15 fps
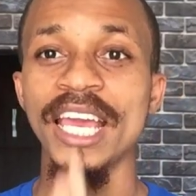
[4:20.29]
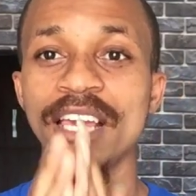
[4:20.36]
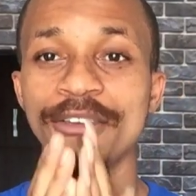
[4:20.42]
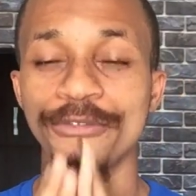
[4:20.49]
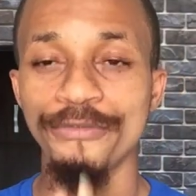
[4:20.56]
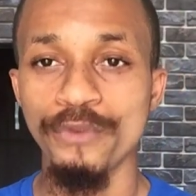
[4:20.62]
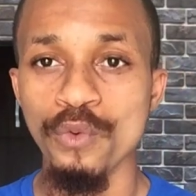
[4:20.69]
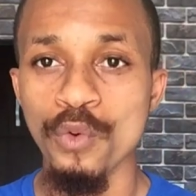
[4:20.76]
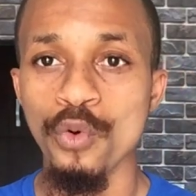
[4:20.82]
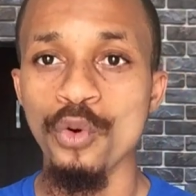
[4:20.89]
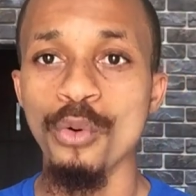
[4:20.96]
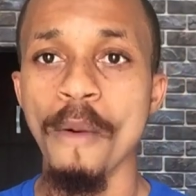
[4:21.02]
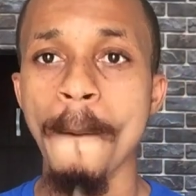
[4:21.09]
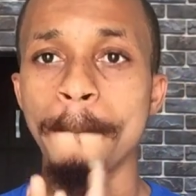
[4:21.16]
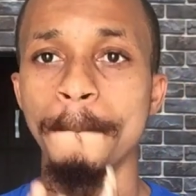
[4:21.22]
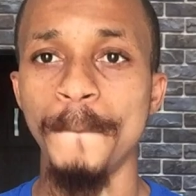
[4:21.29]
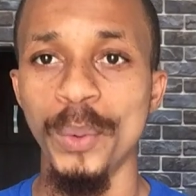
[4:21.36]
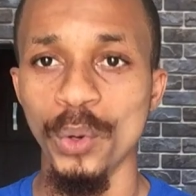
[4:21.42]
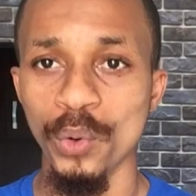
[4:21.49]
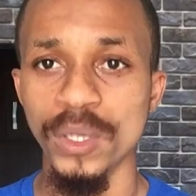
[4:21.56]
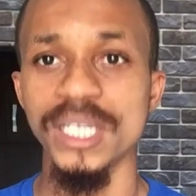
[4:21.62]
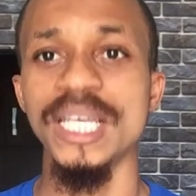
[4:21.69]
a
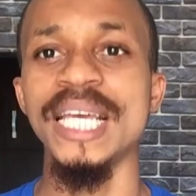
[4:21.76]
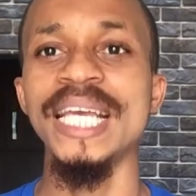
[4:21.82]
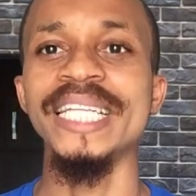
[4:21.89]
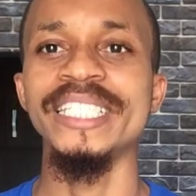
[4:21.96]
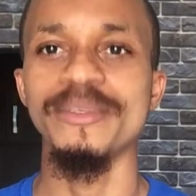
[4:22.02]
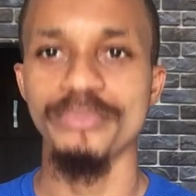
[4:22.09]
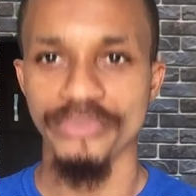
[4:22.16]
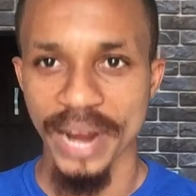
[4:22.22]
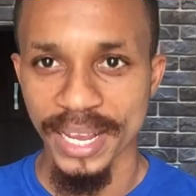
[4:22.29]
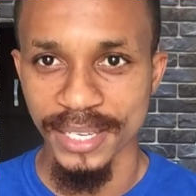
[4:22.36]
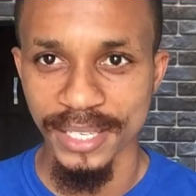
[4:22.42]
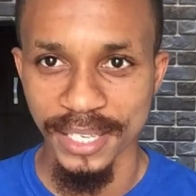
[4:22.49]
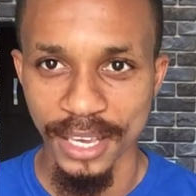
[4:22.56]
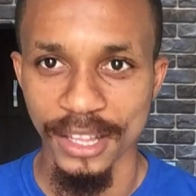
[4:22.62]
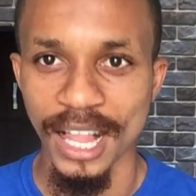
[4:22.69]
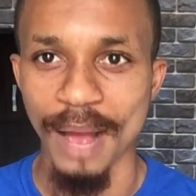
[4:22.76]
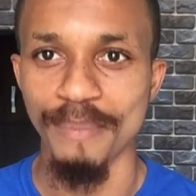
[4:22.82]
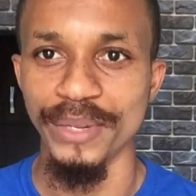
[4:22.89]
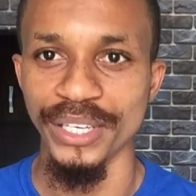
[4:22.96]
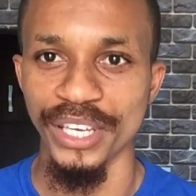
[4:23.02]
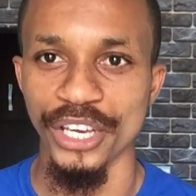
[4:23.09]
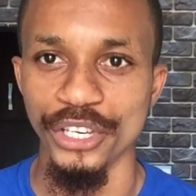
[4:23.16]
full-blown enterprise-scale
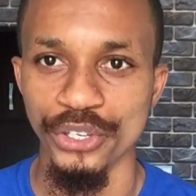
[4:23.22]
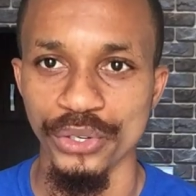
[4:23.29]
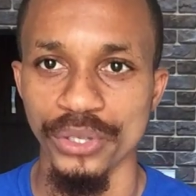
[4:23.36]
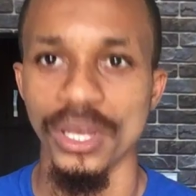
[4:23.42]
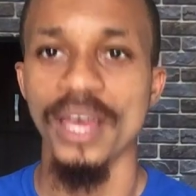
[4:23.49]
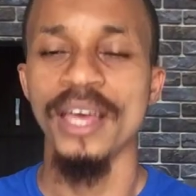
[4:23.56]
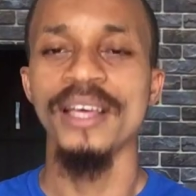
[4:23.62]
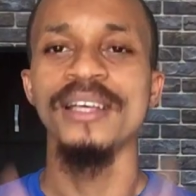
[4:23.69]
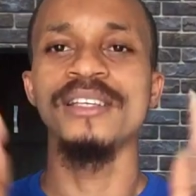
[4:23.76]
application.